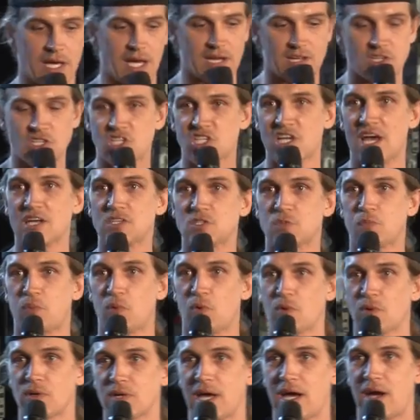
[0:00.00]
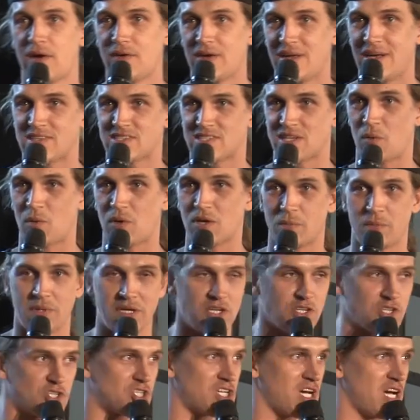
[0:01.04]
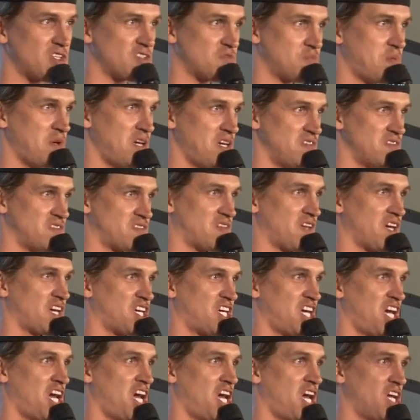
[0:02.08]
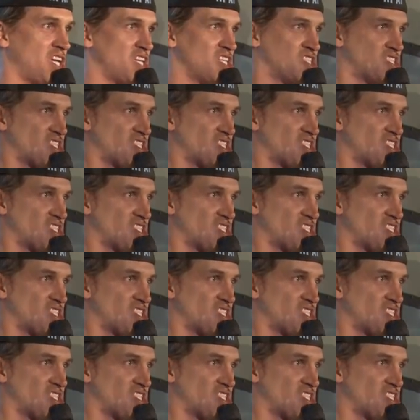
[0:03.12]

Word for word: get a chessboard out, Ness. I want to be a chess piece, the king,